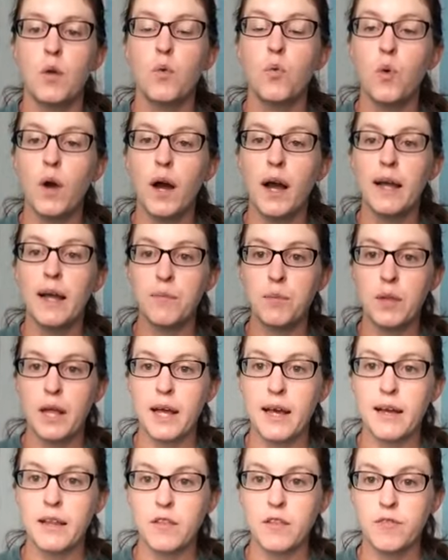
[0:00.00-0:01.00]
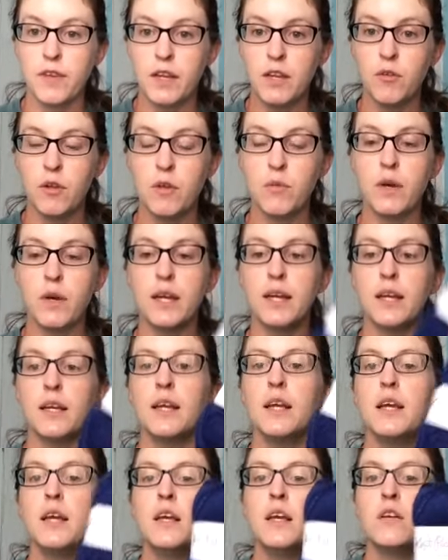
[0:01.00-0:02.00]
white and black, the fingering weight,
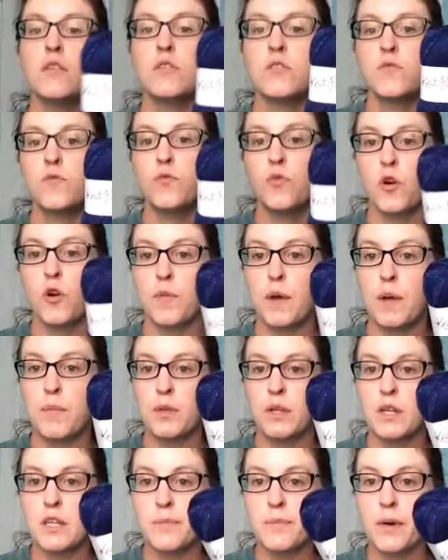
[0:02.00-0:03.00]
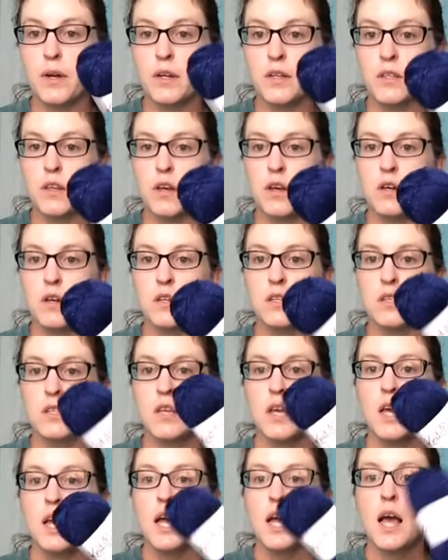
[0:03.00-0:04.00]
for my police box socks.
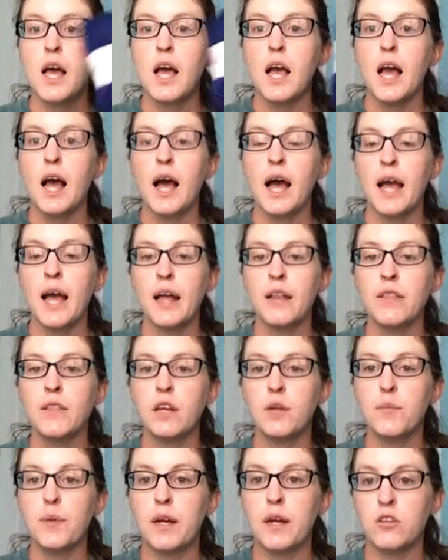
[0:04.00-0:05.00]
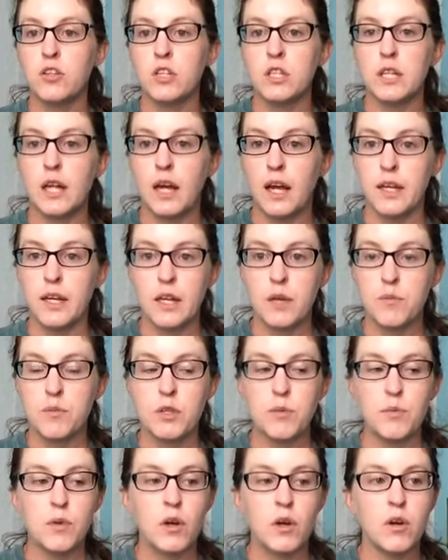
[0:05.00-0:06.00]
I had thought about just dyeing up
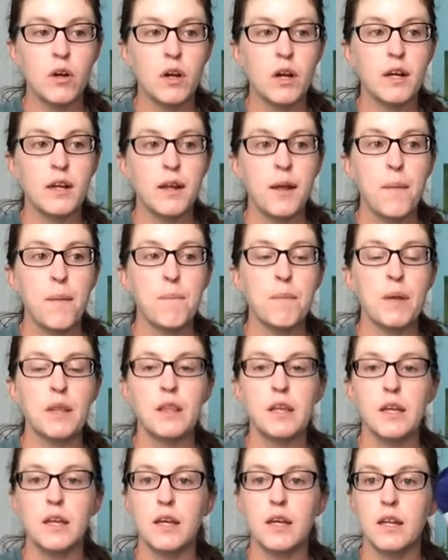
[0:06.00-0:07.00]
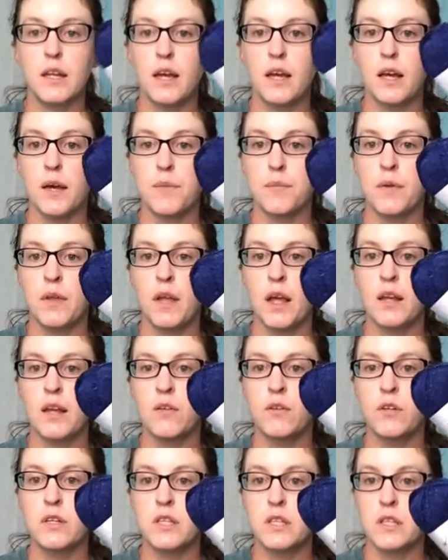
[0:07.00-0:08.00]
some yarn, but then I
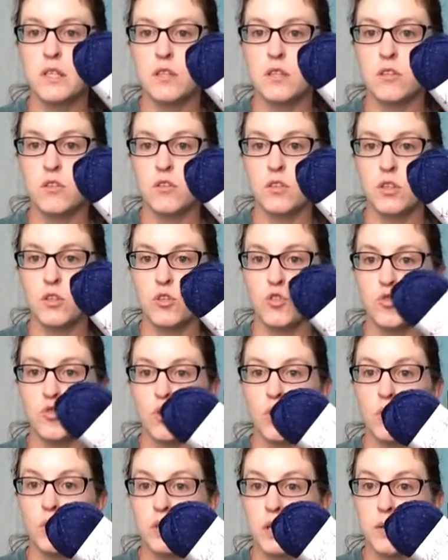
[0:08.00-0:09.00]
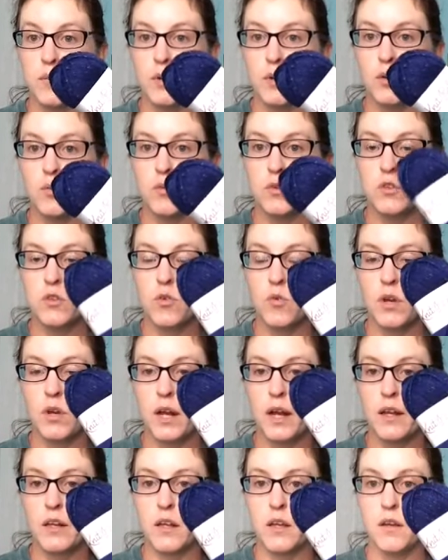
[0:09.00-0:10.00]
noticed the Stoll Glimmer was going
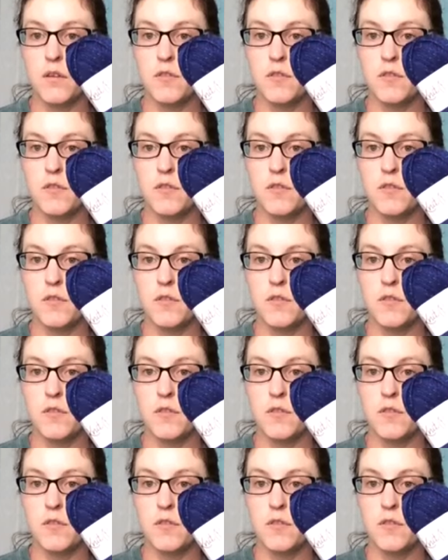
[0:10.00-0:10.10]
out